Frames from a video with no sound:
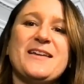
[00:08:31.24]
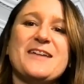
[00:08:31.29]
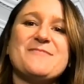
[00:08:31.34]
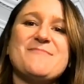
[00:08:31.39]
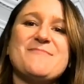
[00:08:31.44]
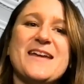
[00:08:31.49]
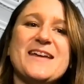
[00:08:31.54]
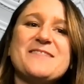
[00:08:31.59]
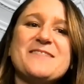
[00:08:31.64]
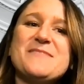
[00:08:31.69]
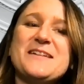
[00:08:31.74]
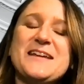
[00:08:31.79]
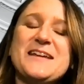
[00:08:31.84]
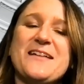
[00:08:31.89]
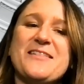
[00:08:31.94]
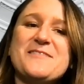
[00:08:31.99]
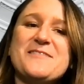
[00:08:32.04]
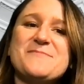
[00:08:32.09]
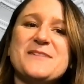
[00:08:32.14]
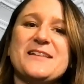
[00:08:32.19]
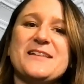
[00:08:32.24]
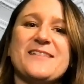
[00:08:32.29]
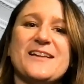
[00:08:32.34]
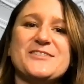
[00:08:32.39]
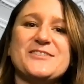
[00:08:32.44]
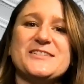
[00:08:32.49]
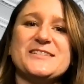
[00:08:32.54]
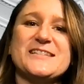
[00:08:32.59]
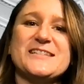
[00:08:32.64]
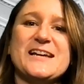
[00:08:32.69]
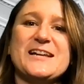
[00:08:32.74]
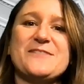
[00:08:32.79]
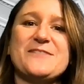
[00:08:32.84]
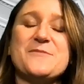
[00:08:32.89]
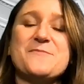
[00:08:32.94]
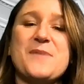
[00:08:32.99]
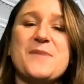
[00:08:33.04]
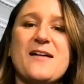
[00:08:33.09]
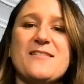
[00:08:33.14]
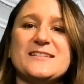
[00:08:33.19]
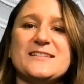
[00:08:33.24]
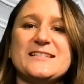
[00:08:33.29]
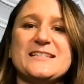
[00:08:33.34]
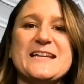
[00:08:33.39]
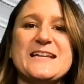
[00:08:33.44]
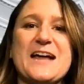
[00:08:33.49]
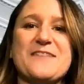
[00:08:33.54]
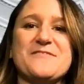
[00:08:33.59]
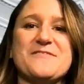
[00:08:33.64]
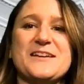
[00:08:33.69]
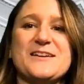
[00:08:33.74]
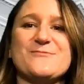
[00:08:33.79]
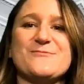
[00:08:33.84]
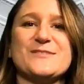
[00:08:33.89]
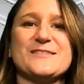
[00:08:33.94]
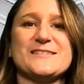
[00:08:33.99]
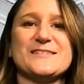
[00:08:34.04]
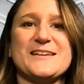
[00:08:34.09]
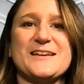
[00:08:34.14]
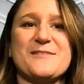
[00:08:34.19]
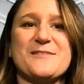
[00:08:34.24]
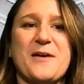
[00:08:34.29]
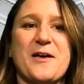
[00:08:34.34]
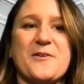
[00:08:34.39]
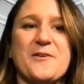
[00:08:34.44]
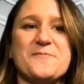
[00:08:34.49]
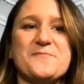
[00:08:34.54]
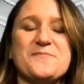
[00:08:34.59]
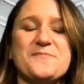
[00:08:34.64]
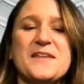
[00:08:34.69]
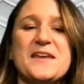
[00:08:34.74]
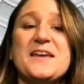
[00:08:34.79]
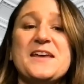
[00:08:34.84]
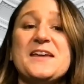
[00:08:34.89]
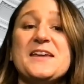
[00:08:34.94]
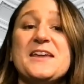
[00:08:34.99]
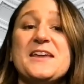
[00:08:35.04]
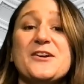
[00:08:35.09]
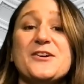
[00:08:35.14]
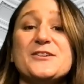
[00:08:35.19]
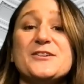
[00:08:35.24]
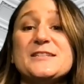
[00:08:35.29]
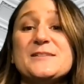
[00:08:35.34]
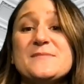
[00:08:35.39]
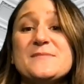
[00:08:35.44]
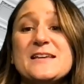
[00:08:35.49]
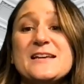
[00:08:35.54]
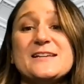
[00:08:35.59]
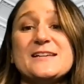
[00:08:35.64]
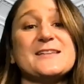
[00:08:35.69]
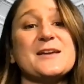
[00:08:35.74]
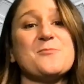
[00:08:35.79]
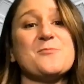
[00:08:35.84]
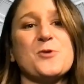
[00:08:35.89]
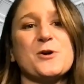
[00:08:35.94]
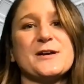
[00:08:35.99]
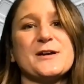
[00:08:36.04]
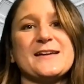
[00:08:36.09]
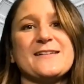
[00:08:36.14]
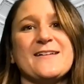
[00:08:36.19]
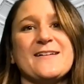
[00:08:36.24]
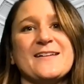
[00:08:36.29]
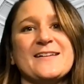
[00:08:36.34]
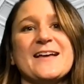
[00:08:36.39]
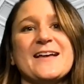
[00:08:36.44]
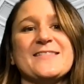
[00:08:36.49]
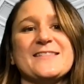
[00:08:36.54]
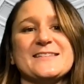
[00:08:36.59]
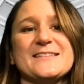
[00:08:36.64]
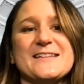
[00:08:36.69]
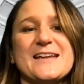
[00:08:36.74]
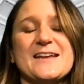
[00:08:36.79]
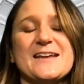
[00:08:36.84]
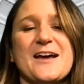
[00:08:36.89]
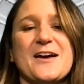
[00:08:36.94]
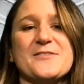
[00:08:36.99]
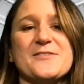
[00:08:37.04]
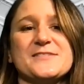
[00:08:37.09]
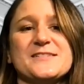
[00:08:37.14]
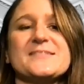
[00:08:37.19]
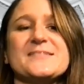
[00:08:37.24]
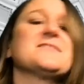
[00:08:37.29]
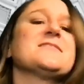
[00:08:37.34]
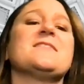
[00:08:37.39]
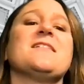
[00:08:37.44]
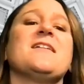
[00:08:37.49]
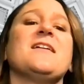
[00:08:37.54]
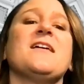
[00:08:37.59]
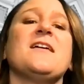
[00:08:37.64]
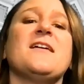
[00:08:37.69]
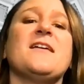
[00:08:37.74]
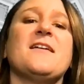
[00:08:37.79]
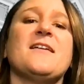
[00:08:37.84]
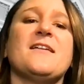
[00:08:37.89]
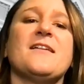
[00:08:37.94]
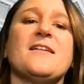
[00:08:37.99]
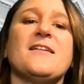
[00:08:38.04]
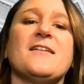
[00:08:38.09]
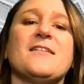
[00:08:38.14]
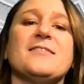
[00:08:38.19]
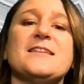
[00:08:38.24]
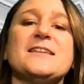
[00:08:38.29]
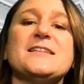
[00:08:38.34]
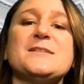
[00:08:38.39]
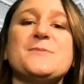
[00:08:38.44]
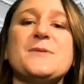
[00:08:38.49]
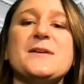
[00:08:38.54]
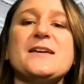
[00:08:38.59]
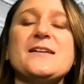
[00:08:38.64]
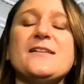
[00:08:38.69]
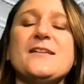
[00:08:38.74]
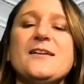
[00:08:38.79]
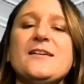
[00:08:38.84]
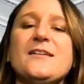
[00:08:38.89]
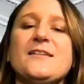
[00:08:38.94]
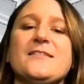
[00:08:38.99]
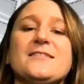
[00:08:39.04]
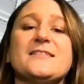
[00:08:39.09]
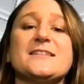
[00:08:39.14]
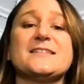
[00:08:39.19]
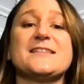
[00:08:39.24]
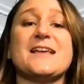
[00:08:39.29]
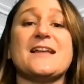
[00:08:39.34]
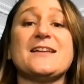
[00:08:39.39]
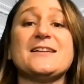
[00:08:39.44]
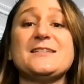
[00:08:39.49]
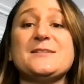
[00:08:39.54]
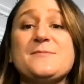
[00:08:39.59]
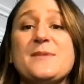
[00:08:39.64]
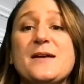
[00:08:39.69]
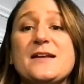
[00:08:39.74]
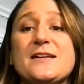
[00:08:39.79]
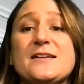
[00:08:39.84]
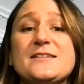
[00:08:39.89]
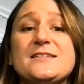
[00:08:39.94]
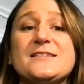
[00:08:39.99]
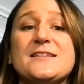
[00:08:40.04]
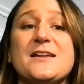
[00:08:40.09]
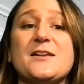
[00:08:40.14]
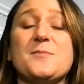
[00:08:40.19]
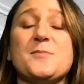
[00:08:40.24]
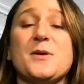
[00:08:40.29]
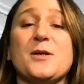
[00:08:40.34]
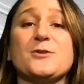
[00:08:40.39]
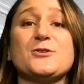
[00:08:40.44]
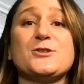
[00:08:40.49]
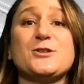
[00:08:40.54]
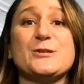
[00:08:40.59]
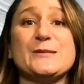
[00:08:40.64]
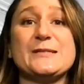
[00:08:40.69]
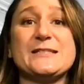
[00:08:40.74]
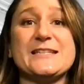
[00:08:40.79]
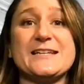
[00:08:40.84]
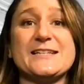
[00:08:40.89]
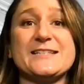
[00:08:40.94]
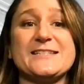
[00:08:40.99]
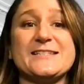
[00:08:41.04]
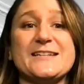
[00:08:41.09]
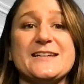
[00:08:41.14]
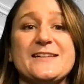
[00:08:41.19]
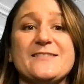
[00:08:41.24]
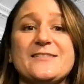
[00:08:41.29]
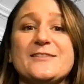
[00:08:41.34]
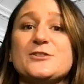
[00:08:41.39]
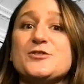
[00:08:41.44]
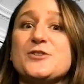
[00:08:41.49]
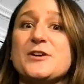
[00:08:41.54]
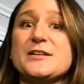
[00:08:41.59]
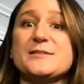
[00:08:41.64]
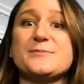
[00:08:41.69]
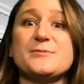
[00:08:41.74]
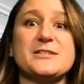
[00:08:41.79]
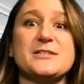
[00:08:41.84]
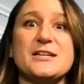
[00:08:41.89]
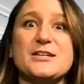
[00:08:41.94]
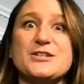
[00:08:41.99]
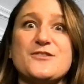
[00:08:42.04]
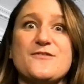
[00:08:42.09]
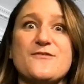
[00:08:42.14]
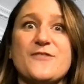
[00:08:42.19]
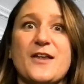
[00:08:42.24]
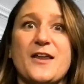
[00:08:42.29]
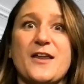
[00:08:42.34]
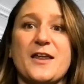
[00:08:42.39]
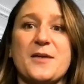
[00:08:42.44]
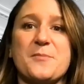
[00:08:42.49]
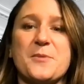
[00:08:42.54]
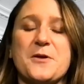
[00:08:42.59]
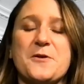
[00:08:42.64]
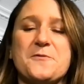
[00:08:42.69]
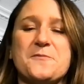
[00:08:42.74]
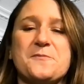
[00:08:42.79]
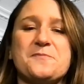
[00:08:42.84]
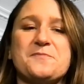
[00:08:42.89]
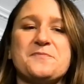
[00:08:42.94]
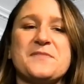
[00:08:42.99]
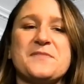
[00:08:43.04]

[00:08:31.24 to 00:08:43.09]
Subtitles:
I'm Megan McKillop, a legislative and policy advocate with CML. Here are some things I'm working on at the State House. This week, the Senate debated Senate Bill 260, the Transportation Funding Bill.